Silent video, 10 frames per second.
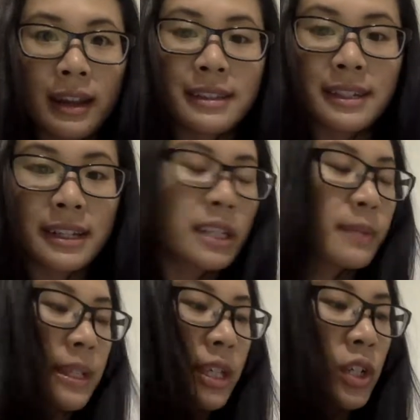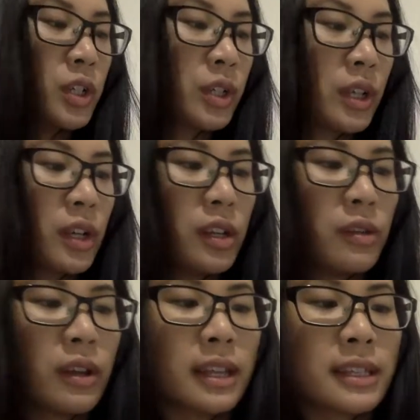as a text message,
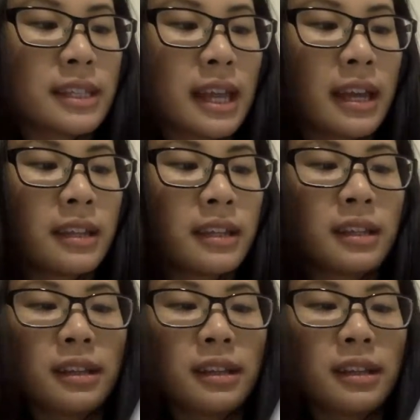you can send